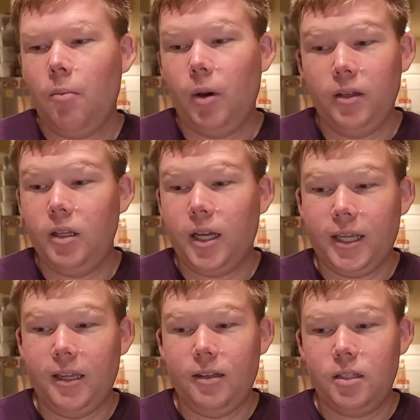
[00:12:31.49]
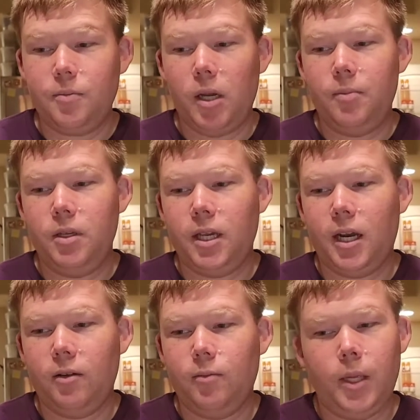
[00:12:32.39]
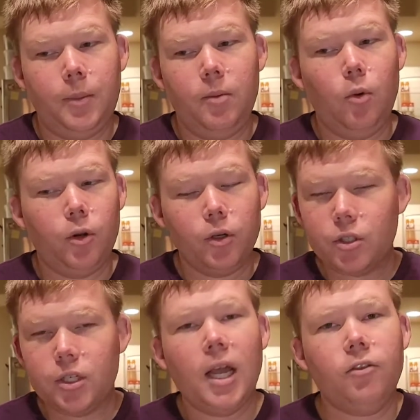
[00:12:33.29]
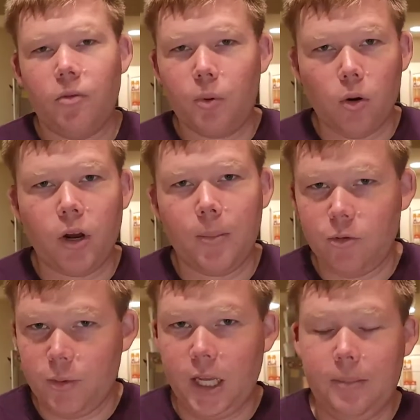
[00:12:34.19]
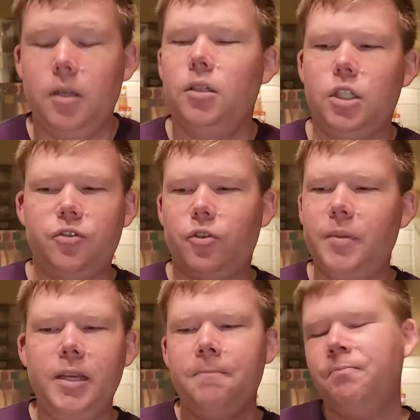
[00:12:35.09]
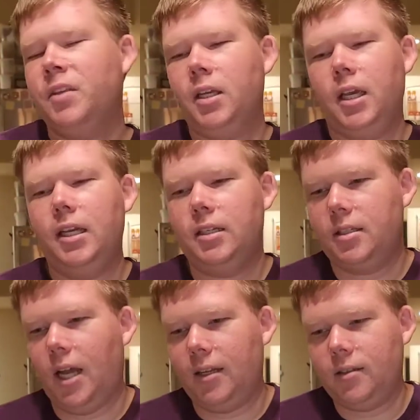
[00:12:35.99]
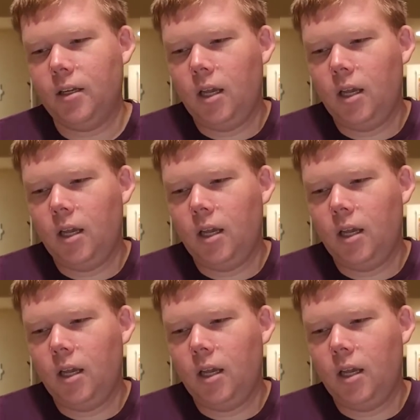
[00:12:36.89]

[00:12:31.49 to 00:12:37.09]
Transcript: But again, this might be kind of maybe more your style of a program movement game. Just for me, it is not.